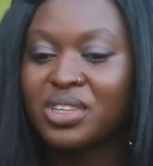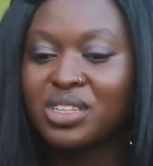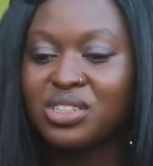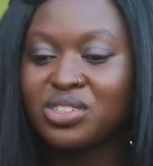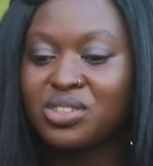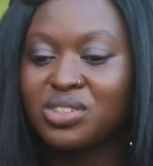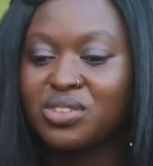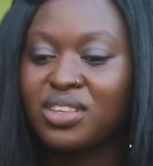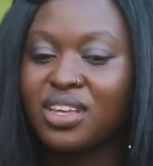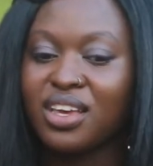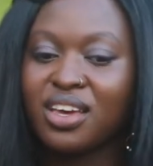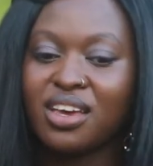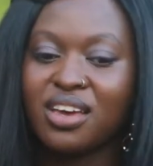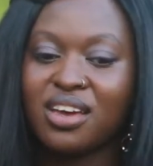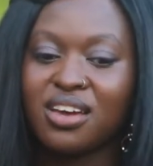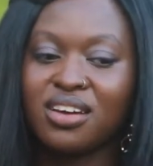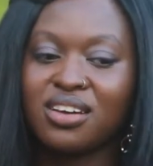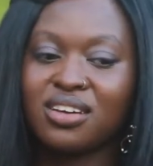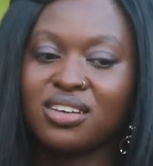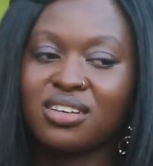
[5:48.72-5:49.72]
Do their
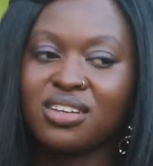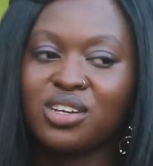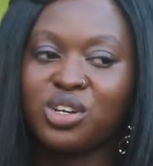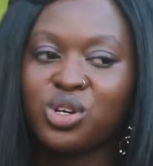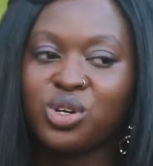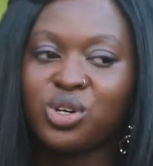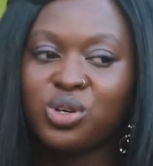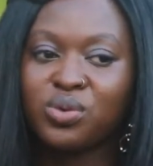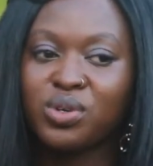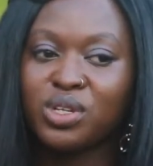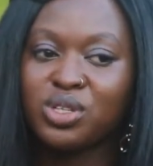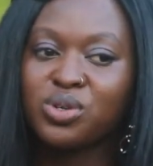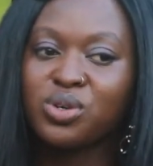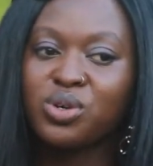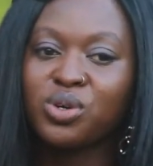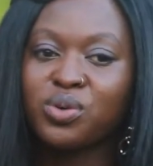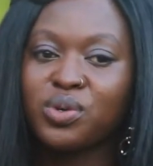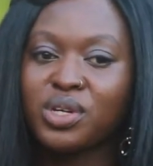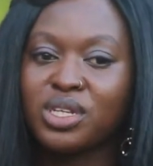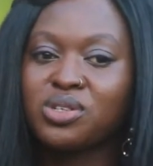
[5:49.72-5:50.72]
hair, we
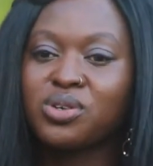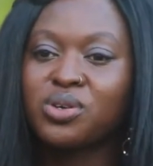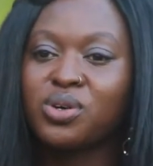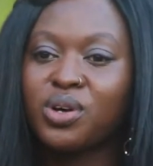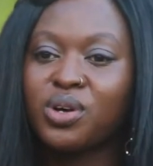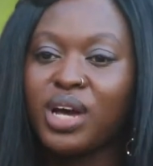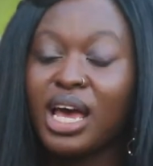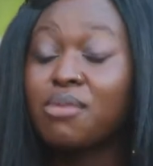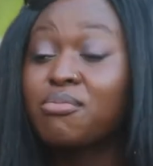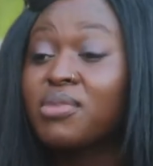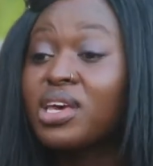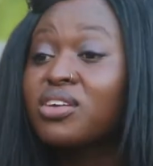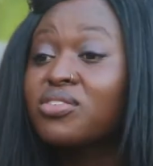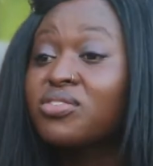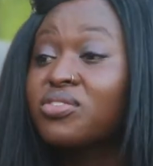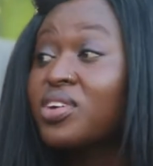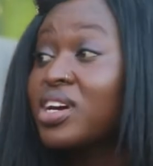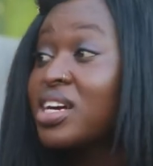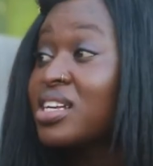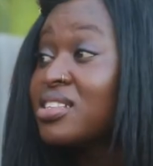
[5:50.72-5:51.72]
talk, I make
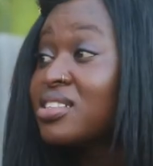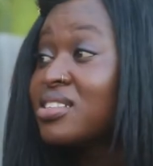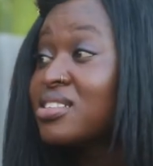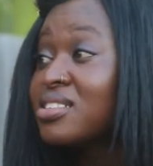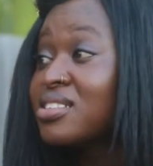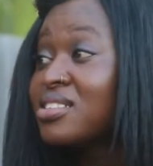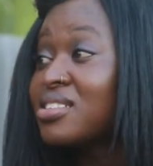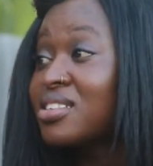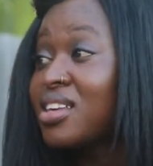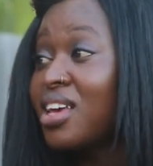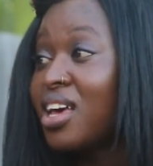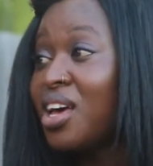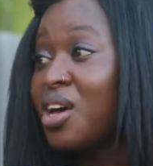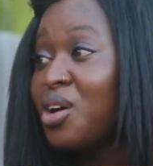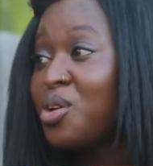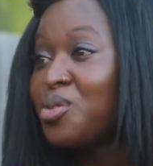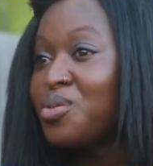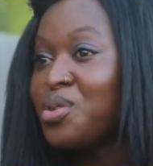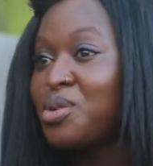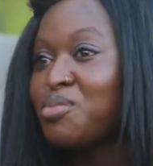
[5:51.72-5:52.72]
friends,
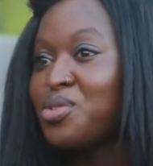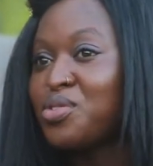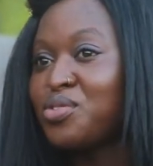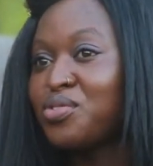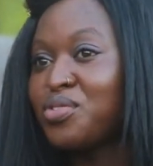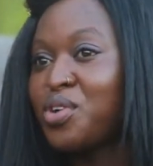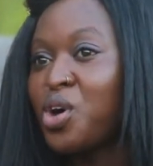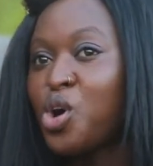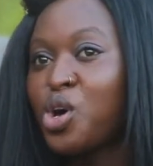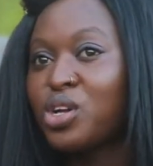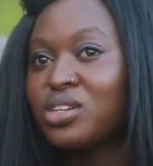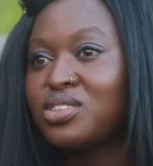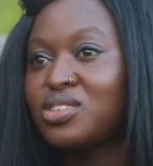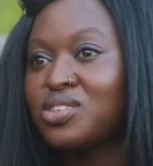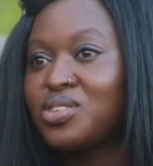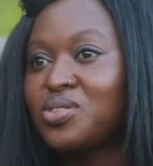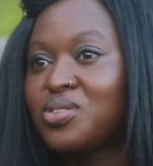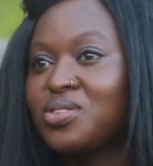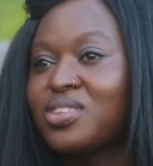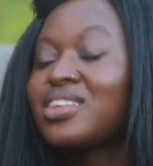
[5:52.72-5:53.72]
we move on
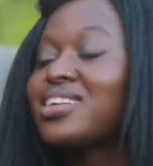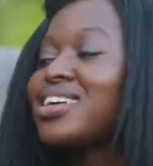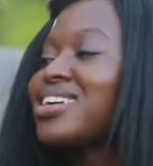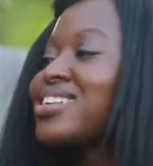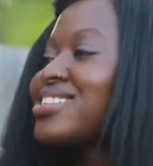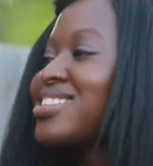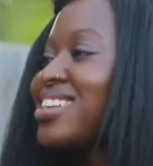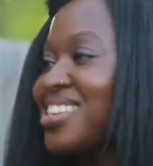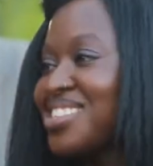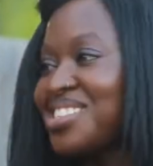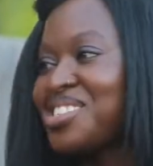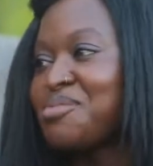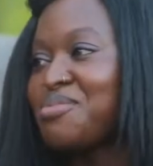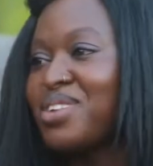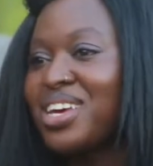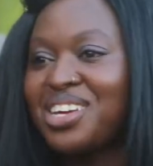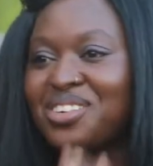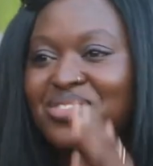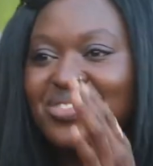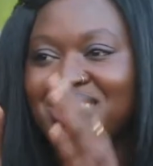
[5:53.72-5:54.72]
to the next
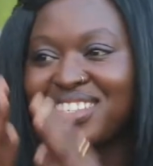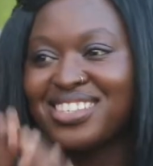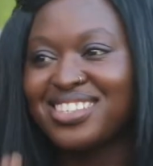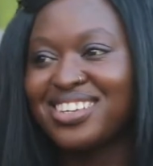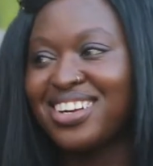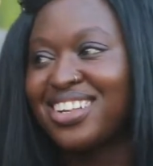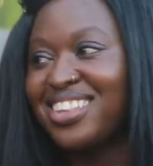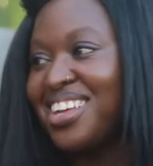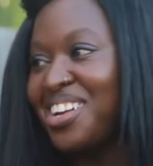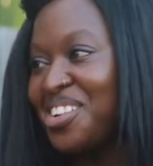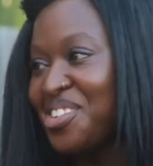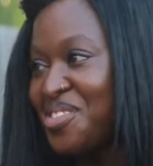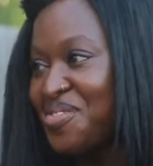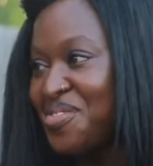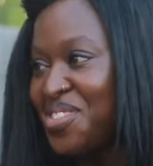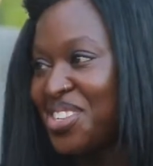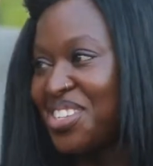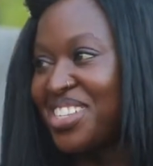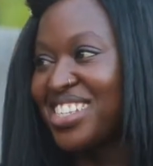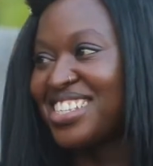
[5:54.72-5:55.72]
customer, and we start that whole
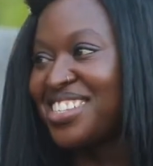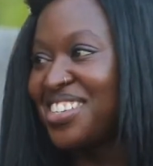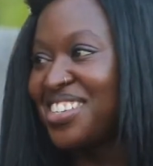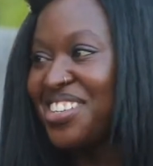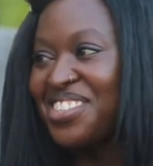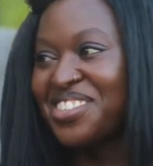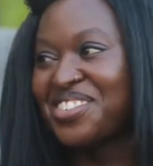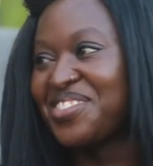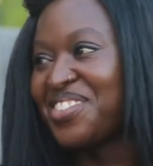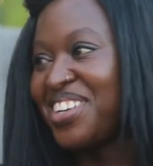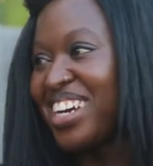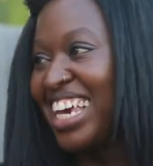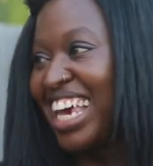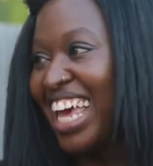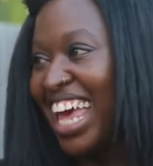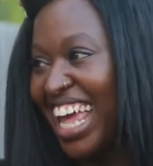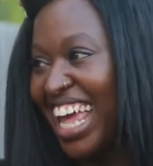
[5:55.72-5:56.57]
process all over again.